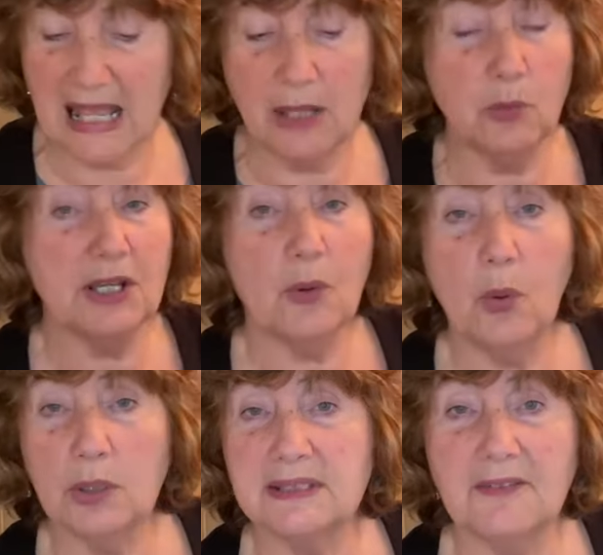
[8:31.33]
I went a
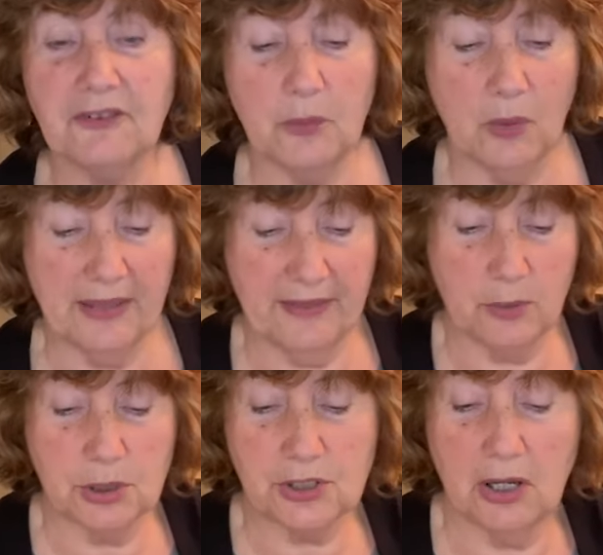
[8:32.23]
whole different way. They
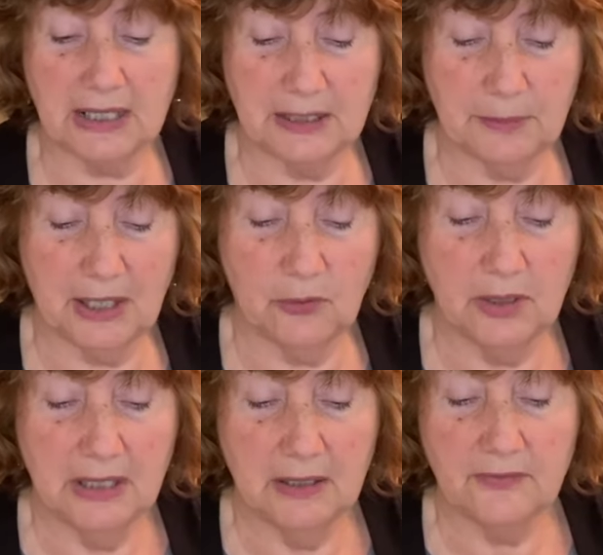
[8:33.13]
were talking about
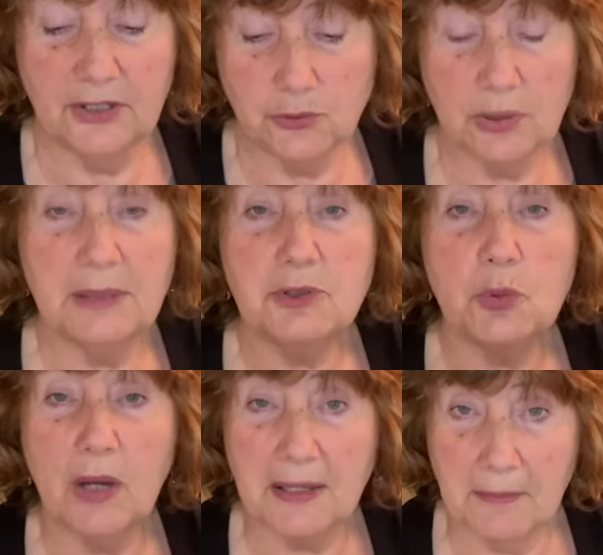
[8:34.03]
the dreams you
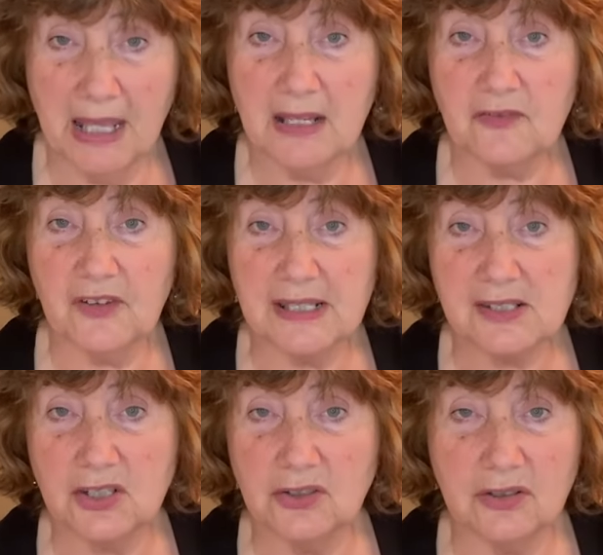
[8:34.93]
want to
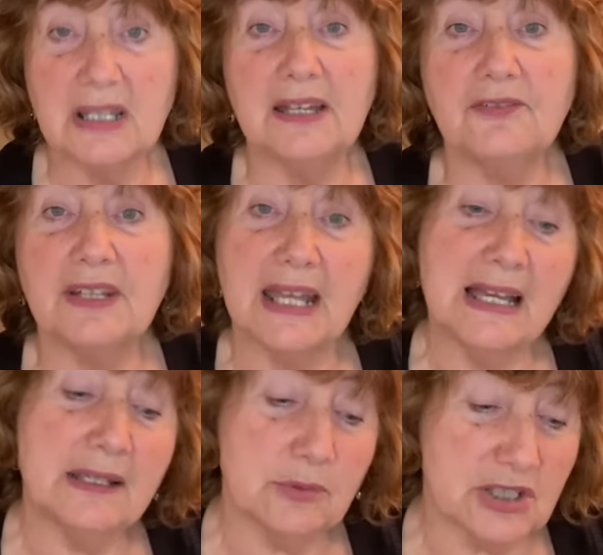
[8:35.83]
manifest in your life. And
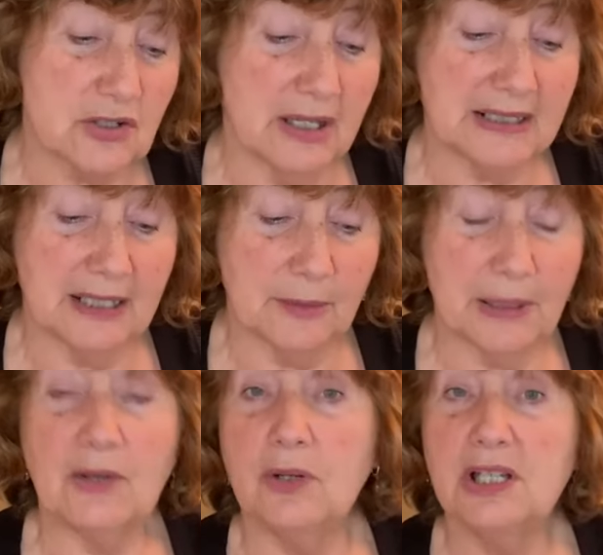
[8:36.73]
I was talking
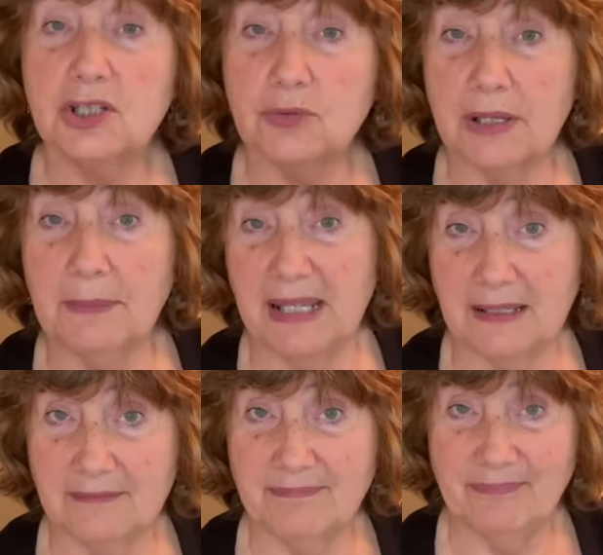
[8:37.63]
about dreaming.
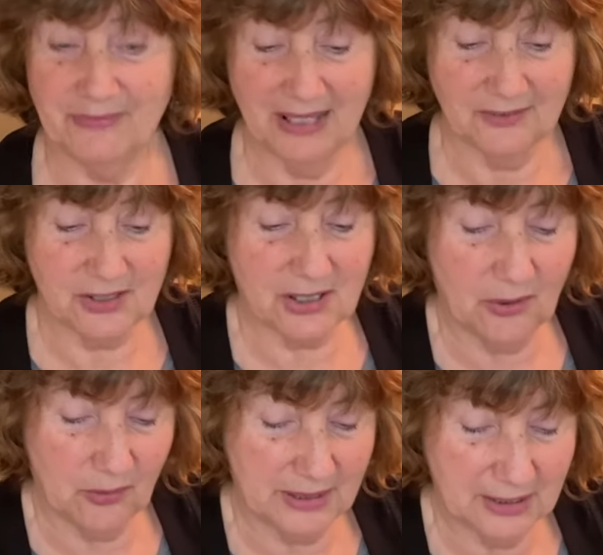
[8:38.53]

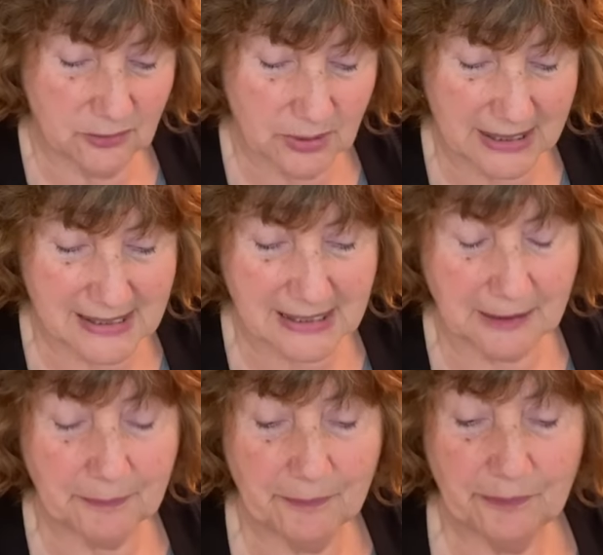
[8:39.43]
So interesting.